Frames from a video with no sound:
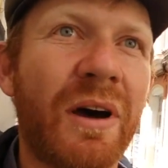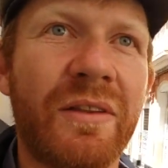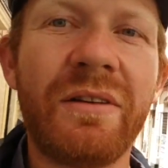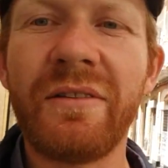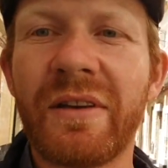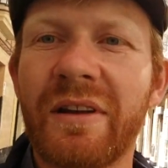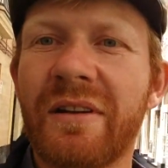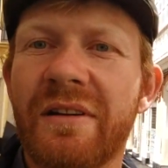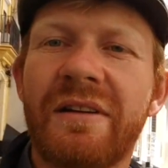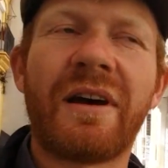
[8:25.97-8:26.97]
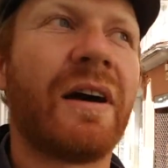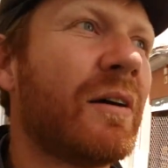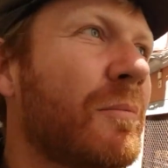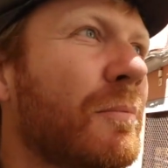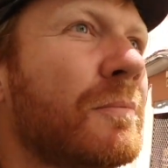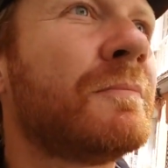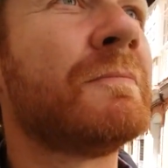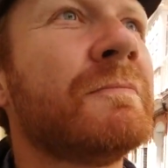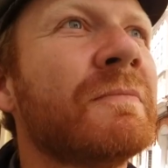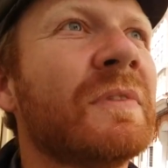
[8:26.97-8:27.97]
others, and
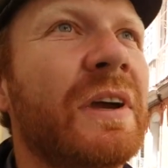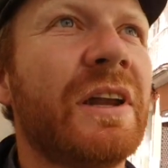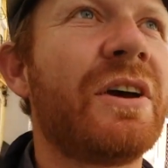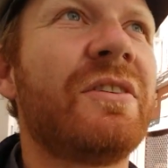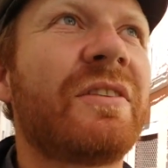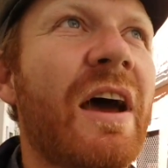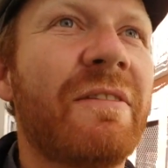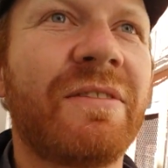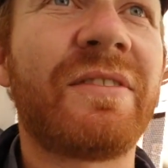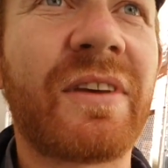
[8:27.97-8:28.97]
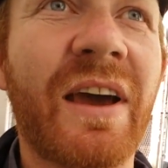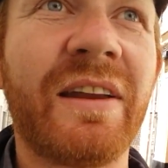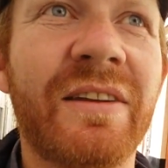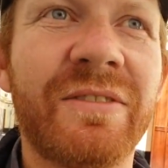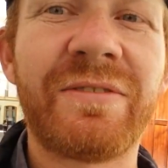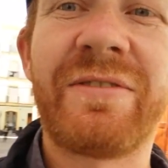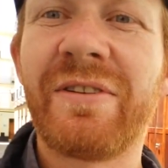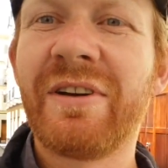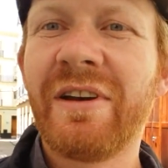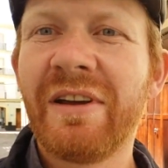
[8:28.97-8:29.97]
you know, you just have this kind of
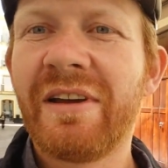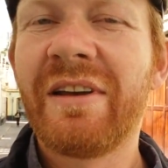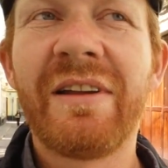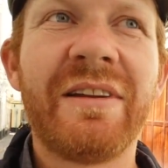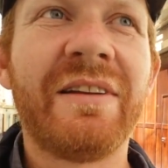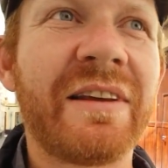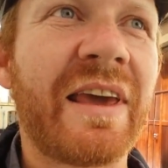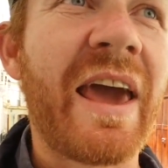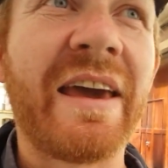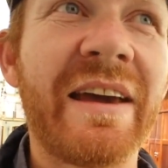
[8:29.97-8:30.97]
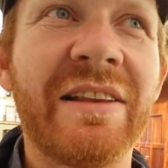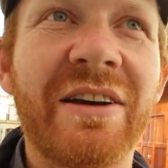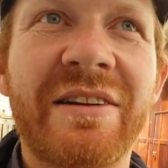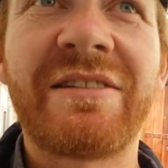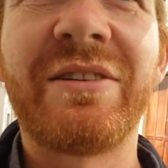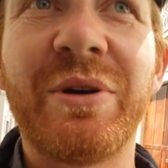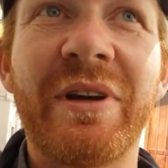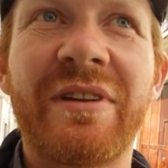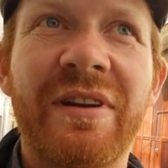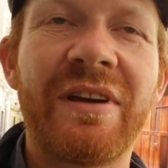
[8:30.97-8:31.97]
decaying look to
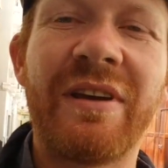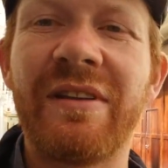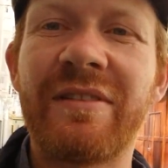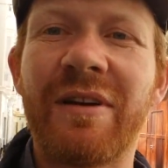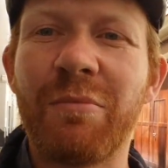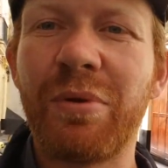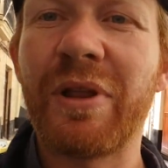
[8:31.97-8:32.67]
it in some